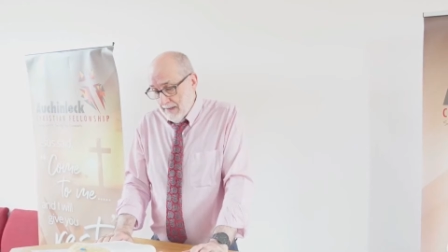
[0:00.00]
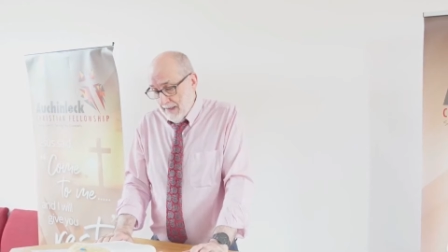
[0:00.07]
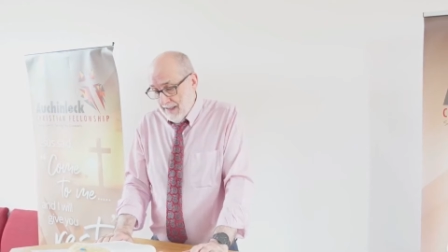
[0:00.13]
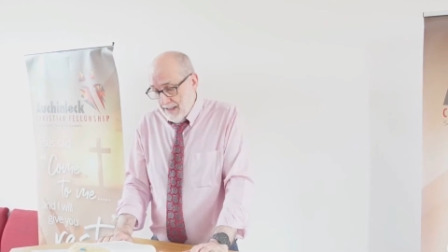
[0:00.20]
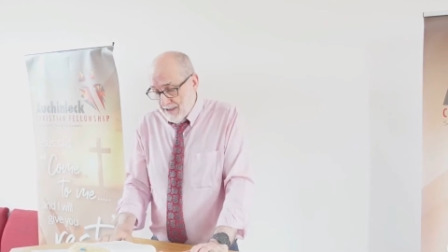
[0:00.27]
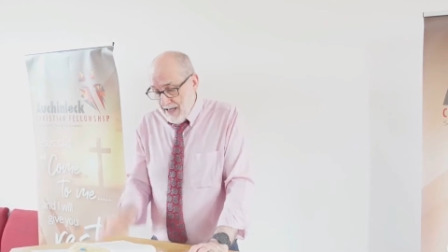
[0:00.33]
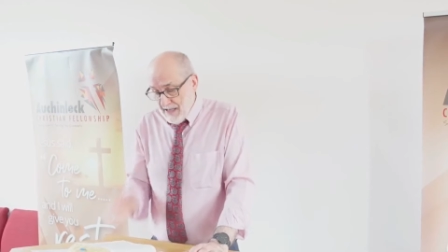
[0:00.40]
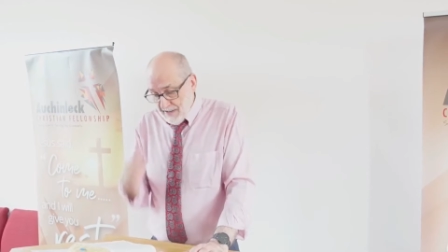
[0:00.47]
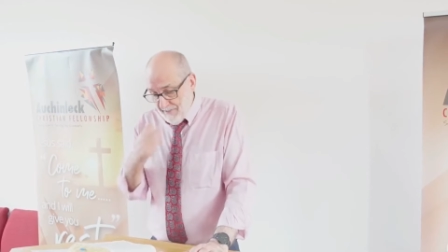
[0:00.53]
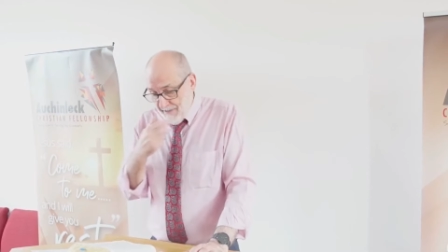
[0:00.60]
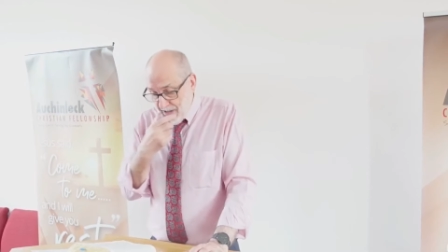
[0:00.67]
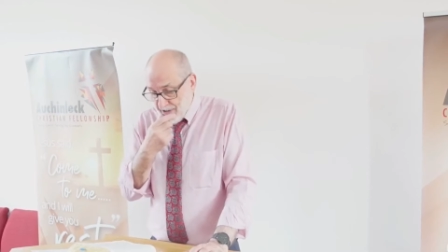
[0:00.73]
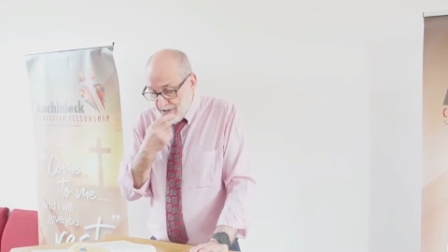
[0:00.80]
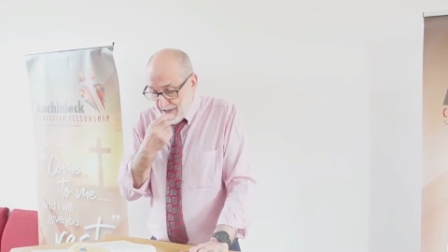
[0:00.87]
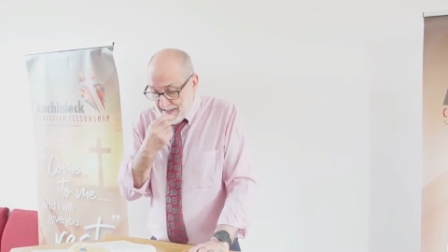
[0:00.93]
And he says in
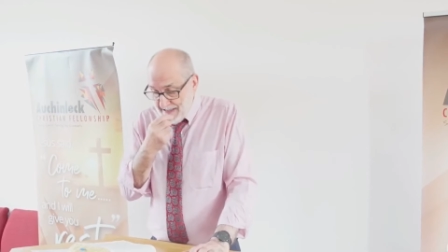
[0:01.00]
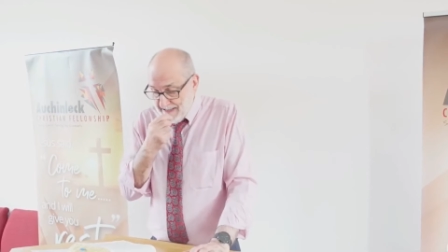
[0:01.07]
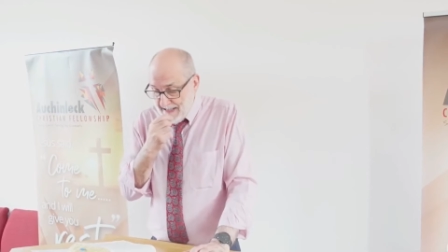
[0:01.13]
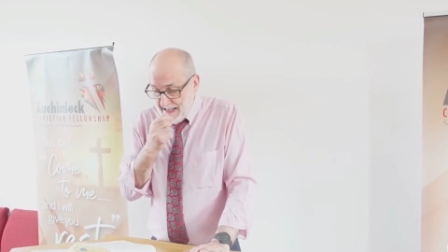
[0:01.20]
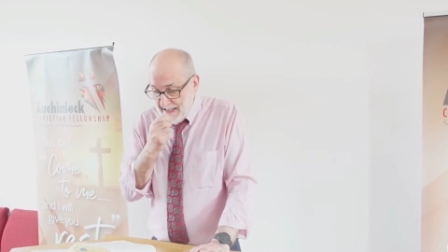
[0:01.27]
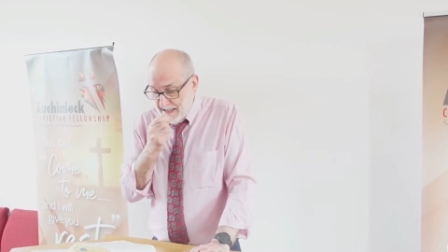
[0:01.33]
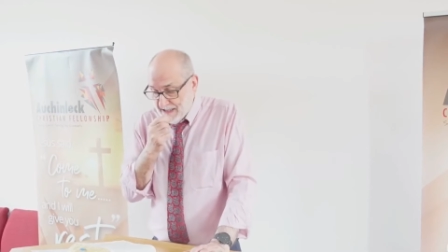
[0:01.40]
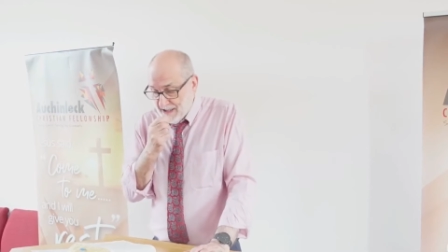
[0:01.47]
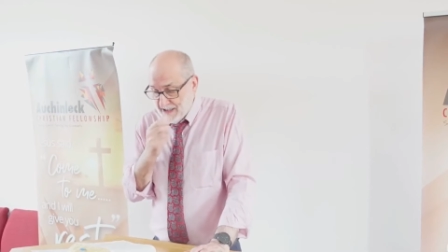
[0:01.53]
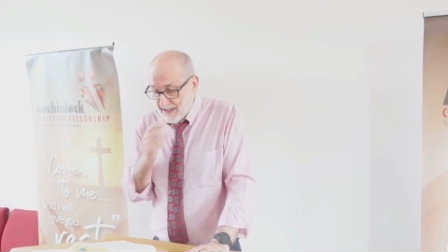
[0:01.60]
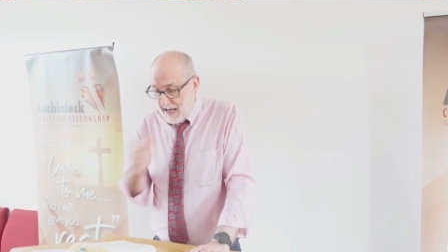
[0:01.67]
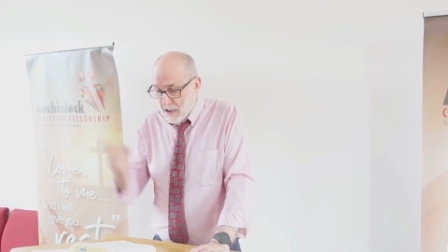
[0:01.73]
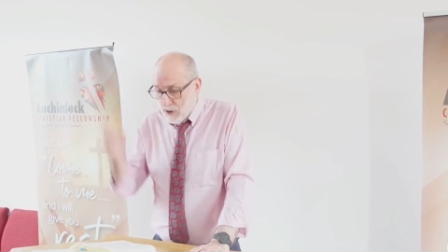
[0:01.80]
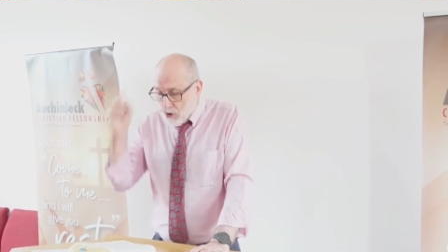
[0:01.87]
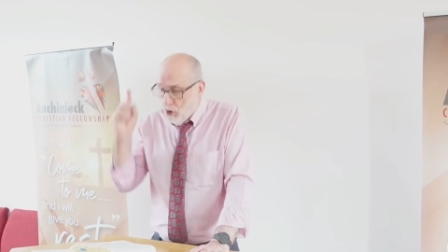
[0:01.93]
verse 19, he says,
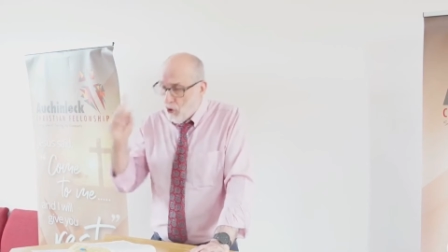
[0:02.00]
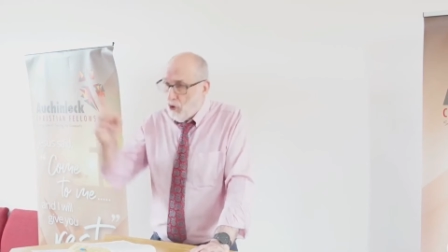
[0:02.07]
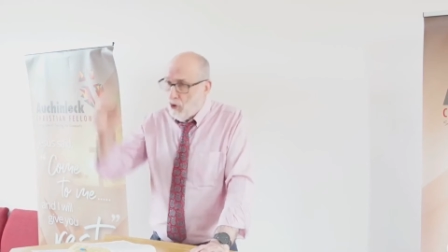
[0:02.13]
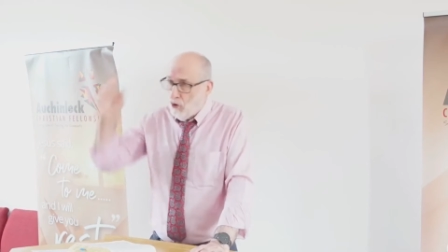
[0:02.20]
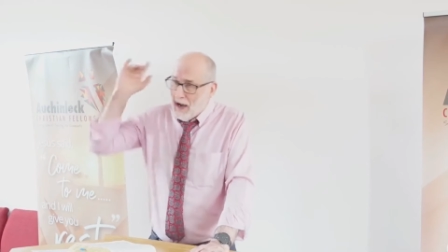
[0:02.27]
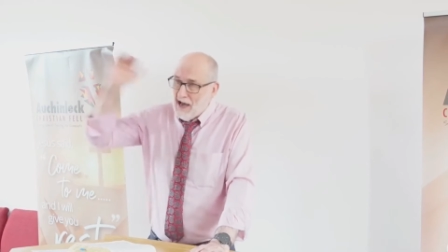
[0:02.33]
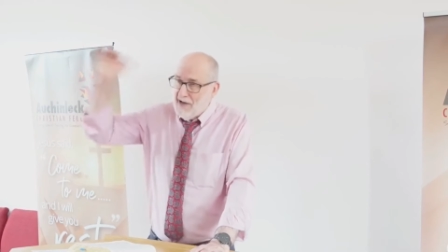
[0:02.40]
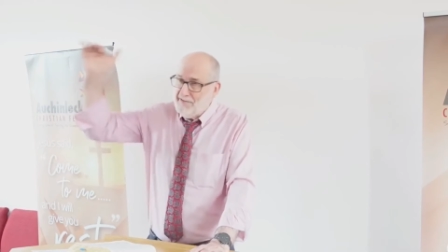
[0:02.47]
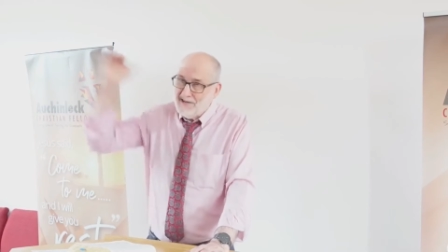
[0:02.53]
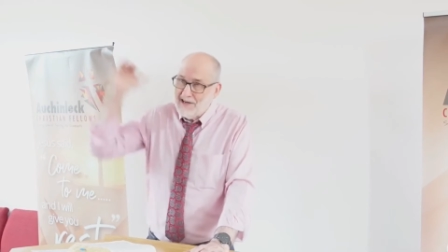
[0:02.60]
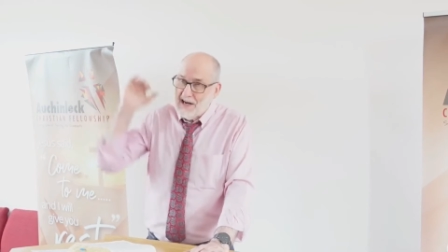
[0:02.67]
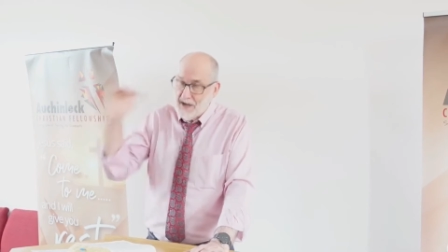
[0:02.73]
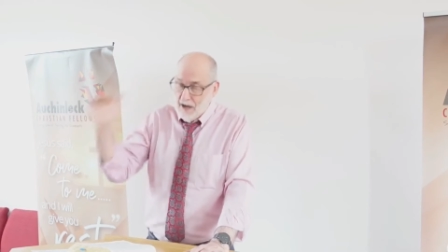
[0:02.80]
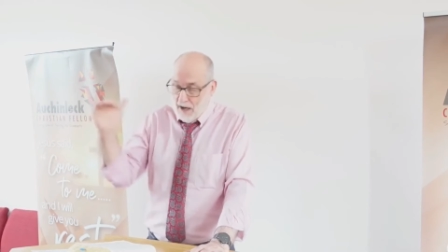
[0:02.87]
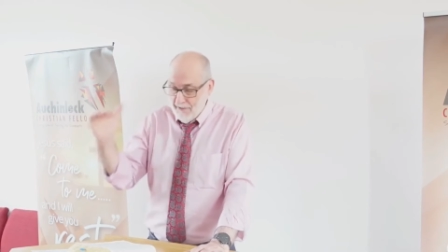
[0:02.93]
I call heaven
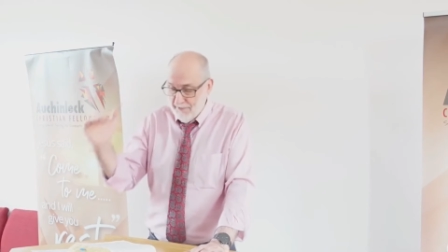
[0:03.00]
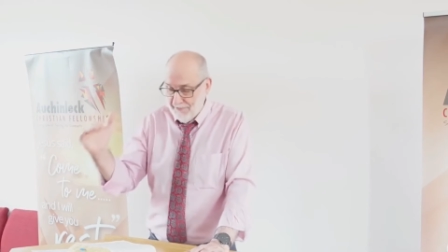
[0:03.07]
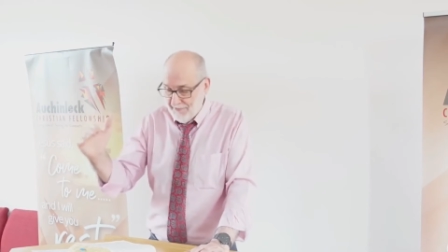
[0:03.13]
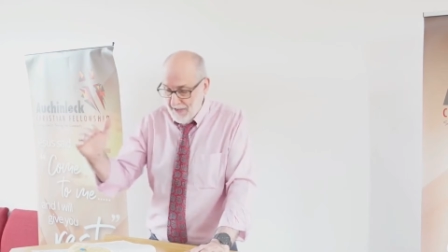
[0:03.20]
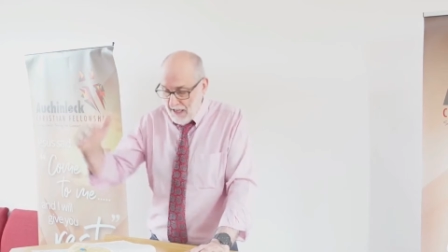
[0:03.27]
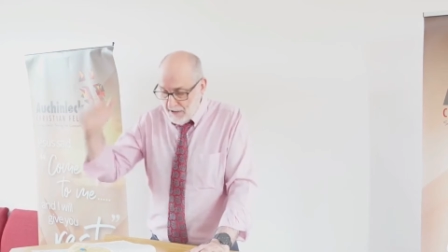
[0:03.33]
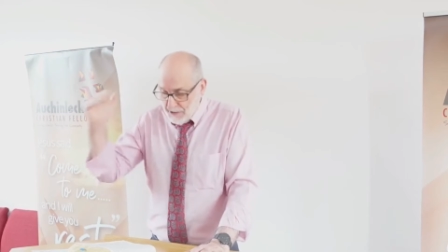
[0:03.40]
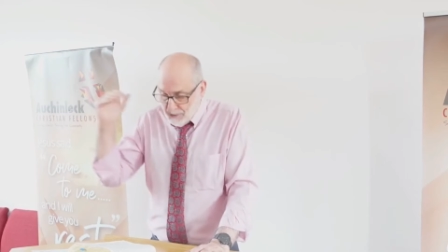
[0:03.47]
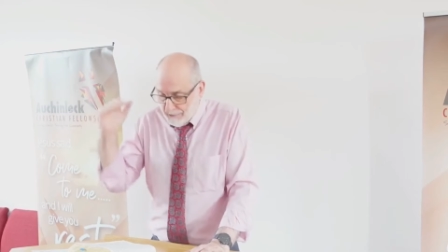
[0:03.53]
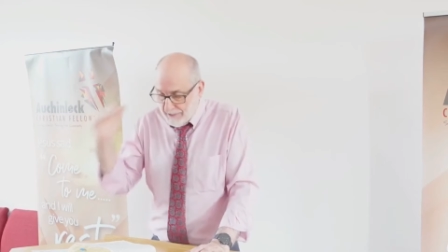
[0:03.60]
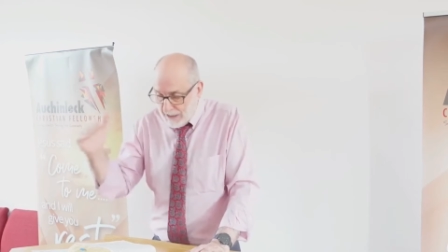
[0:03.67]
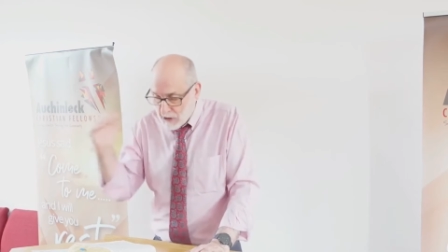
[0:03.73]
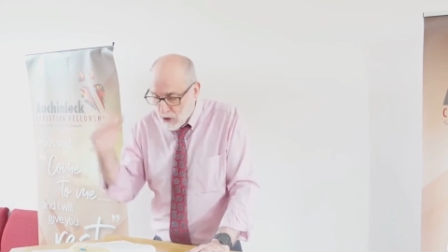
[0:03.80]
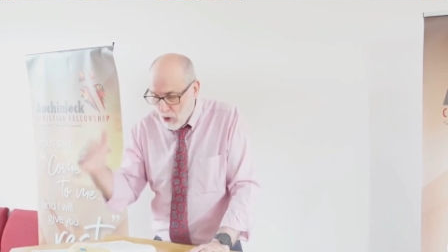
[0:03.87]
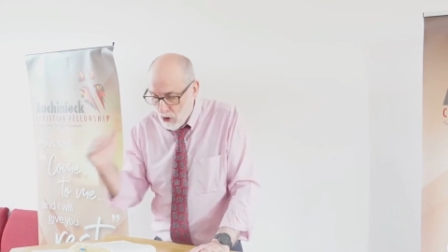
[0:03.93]
and earth to
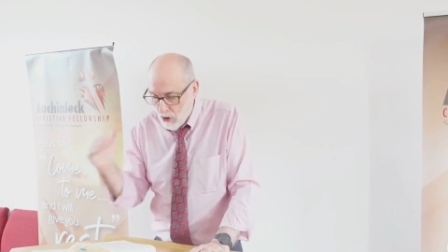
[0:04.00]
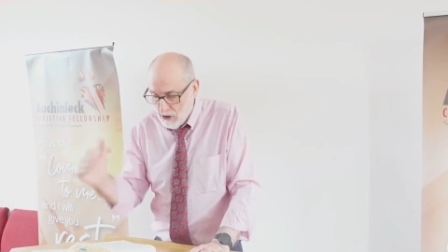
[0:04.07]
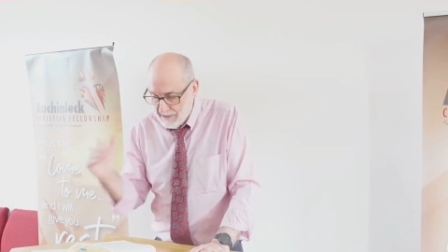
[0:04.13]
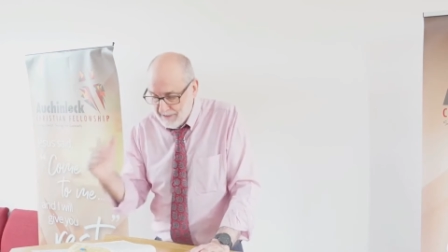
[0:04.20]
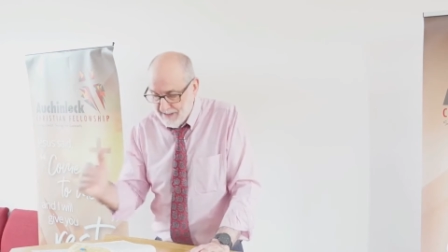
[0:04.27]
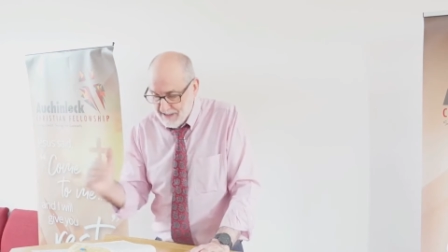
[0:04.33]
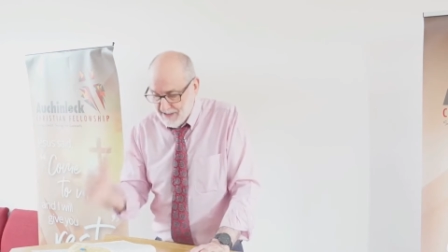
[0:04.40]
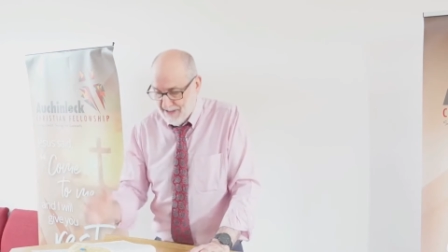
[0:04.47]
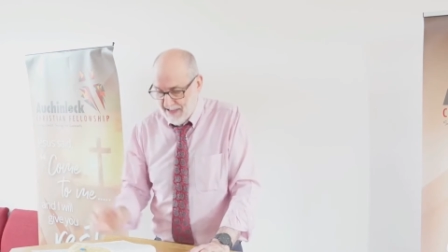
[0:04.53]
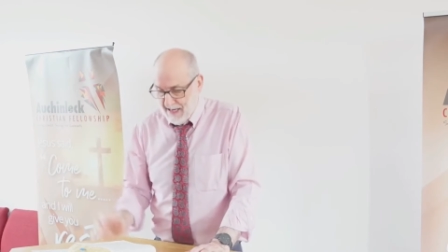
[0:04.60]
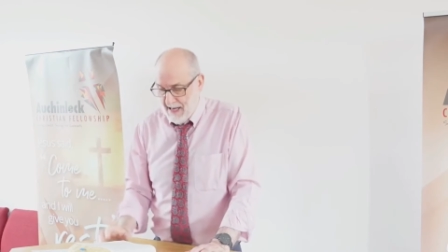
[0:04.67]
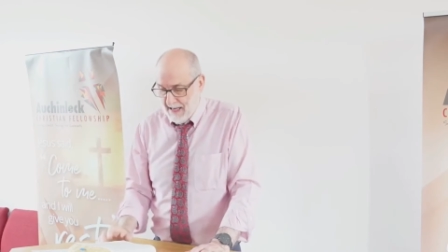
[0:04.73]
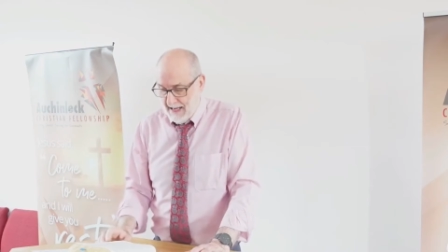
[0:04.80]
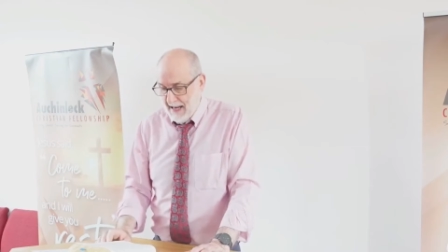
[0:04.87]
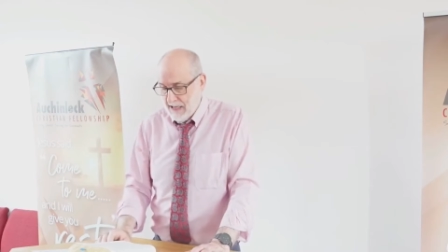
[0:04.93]
record this
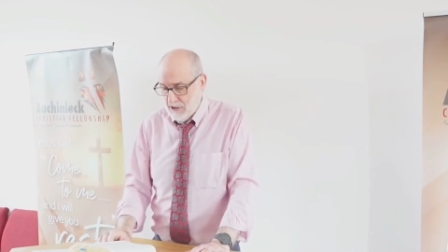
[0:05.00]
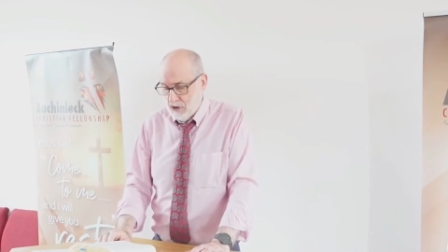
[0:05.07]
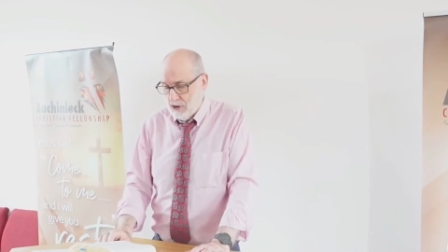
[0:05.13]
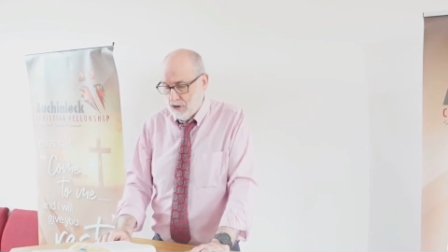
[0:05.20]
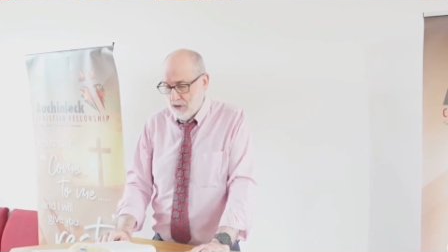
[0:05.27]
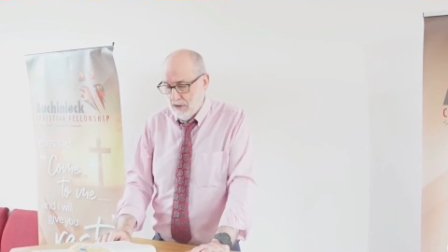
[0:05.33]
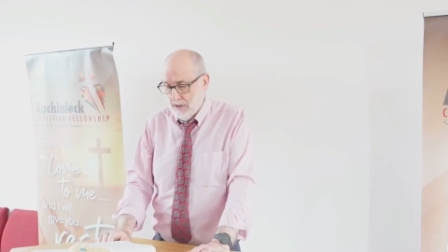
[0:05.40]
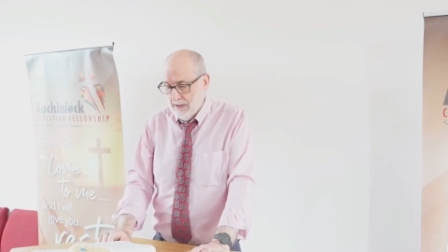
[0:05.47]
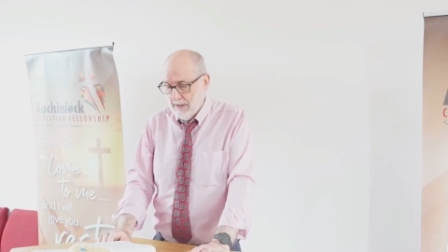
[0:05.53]
day against you,